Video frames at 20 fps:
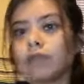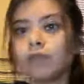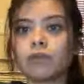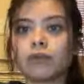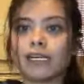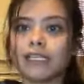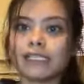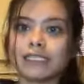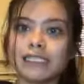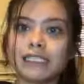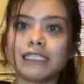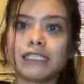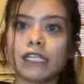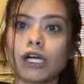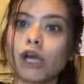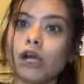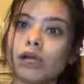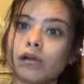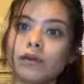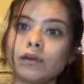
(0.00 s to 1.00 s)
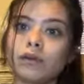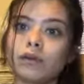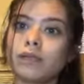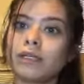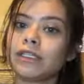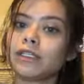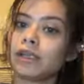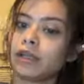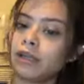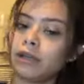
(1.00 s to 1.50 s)
races are a little
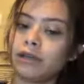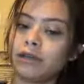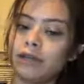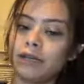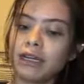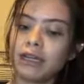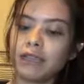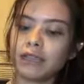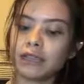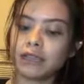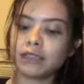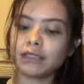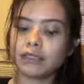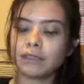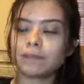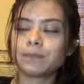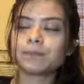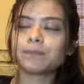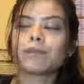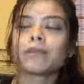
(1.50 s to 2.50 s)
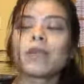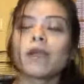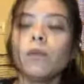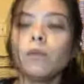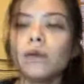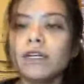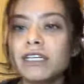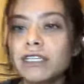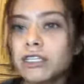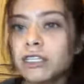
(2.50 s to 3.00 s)
bit taller than others.
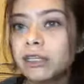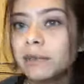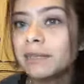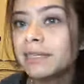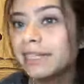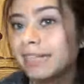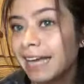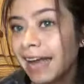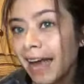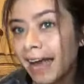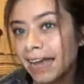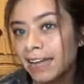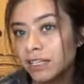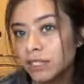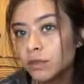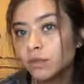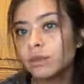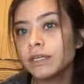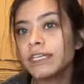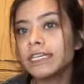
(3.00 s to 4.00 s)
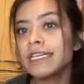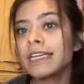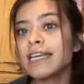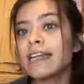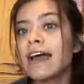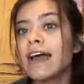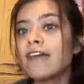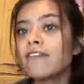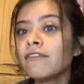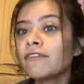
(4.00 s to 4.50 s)
When determining height, we
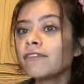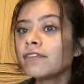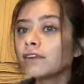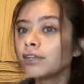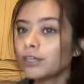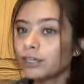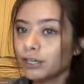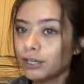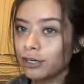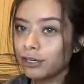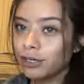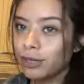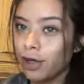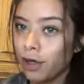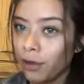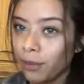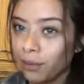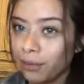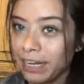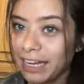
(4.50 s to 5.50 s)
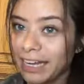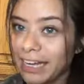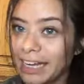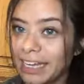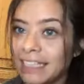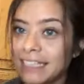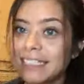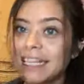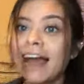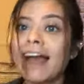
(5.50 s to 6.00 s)
never know an
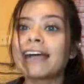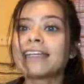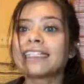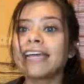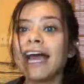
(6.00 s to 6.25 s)
exact